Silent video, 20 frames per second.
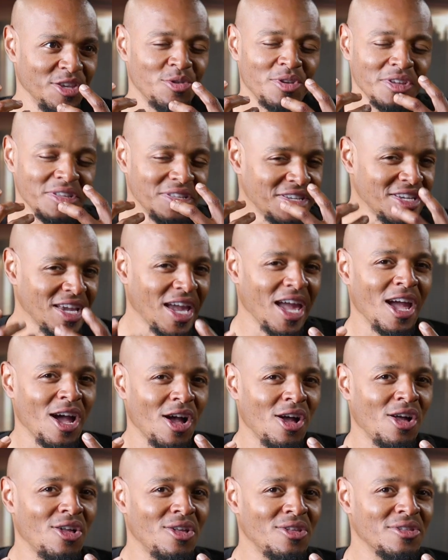You can
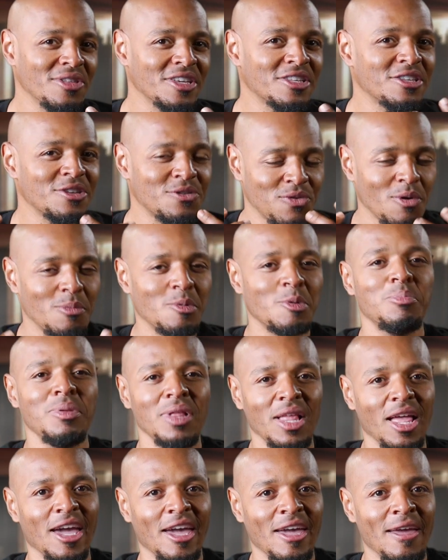tell this is from a
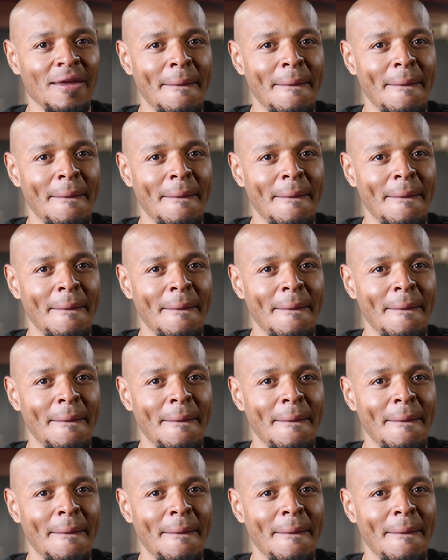play.